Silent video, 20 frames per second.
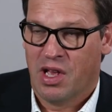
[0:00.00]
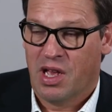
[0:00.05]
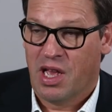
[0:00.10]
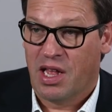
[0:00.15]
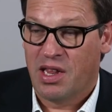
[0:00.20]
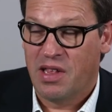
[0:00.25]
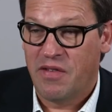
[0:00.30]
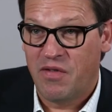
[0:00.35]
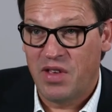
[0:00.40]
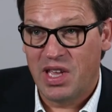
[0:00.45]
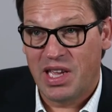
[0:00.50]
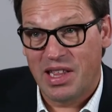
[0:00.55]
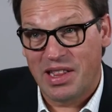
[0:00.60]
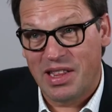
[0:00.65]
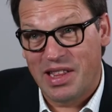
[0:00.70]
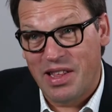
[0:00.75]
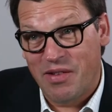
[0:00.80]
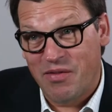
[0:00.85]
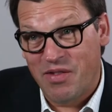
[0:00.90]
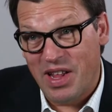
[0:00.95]
And if we
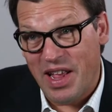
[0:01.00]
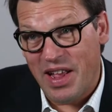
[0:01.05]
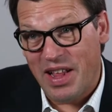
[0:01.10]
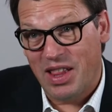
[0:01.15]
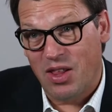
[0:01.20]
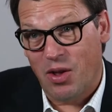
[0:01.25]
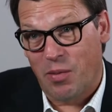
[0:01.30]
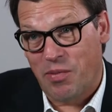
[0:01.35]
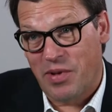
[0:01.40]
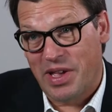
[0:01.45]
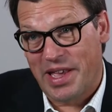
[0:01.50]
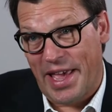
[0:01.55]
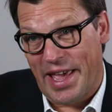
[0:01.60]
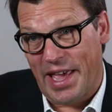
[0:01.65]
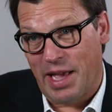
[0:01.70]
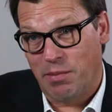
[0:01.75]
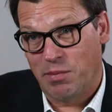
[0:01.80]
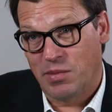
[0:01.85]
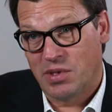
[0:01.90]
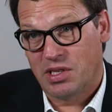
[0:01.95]
can develop
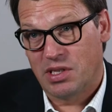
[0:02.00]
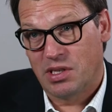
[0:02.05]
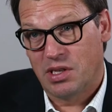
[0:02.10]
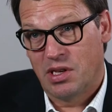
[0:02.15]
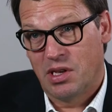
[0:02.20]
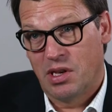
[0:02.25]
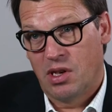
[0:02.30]
games